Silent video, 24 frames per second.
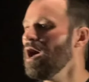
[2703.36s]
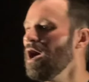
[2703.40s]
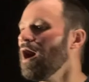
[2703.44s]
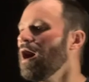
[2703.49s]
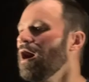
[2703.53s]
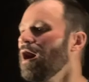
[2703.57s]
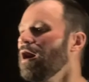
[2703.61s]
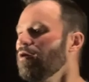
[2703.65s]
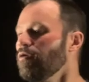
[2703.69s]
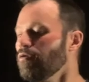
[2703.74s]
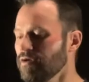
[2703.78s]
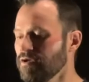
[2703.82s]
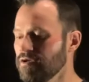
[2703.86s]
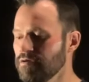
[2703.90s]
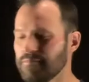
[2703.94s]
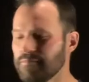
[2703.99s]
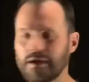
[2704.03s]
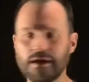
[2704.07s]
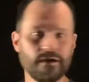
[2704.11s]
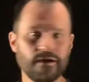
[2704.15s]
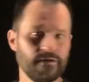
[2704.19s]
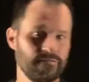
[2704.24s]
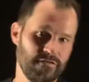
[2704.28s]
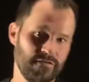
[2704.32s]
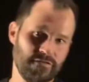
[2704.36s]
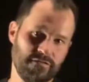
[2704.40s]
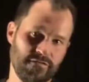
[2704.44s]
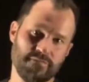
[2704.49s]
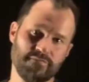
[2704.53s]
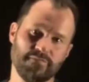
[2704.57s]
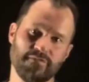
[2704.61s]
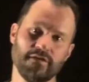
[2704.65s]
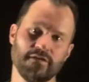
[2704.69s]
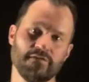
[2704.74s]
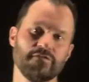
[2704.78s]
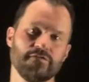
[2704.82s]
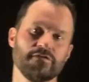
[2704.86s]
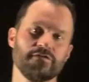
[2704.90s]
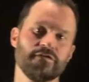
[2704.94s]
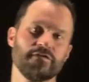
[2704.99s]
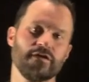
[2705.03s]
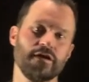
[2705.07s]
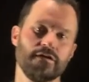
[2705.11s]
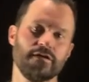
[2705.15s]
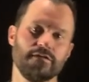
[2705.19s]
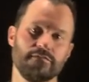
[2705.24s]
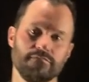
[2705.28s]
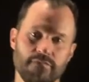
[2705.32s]
or you may have a subset of your
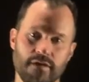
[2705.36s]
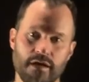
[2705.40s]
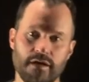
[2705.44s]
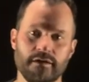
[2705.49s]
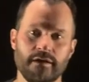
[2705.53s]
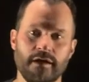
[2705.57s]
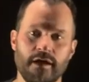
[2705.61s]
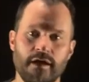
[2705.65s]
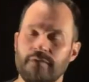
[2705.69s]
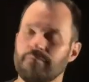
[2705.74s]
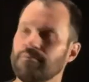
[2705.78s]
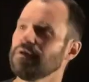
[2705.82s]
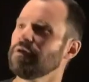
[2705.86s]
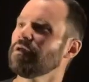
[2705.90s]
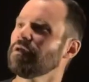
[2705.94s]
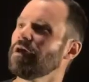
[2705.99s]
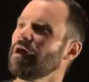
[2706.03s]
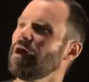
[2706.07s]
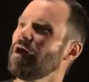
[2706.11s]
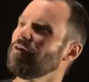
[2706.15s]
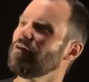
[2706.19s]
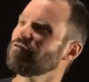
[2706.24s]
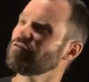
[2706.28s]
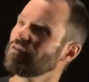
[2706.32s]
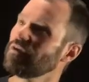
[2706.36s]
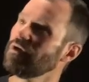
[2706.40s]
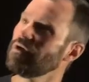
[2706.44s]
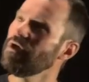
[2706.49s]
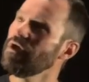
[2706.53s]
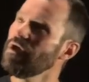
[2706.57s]
site that can be cached.